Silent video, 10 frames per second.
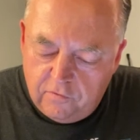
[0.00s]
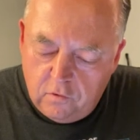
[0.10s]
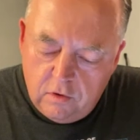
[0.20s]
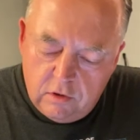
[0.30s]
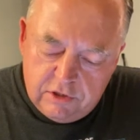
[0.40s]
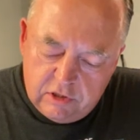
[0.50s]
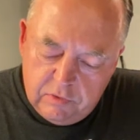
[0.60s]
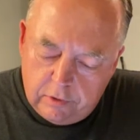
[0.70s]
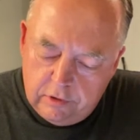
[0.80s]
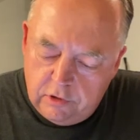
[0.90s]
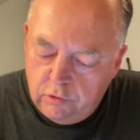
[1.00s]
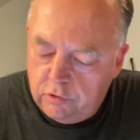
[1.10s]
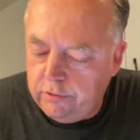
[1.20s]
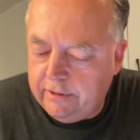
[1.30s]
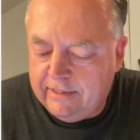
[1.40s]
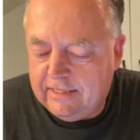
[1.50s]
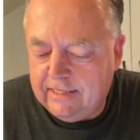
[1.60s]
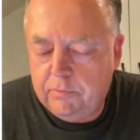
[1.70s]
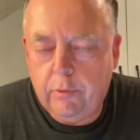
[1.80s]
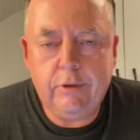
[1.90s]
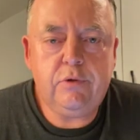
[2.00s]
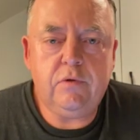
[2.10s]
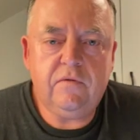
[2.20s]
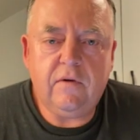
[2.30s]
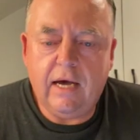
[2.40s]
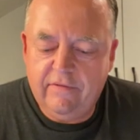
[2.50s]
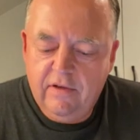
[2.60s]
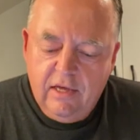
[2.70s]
6.23, and 6.25.